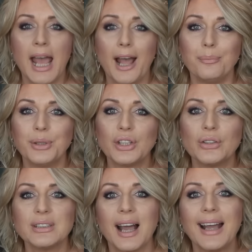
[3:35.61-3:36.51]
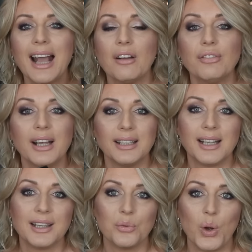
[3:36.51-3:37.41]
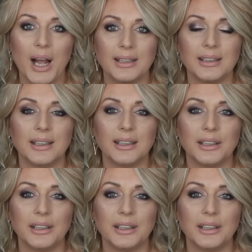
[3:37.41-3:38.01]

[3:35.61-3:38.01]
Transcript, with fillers: And because I have another one